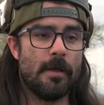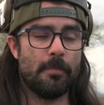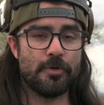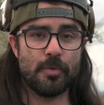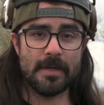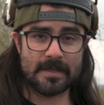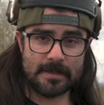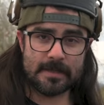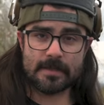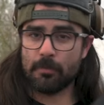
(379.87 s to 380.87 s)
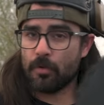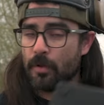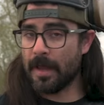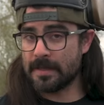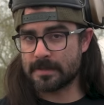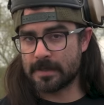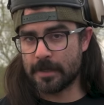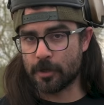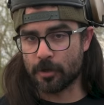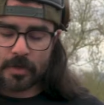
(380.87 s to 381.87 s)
between accessible and secure.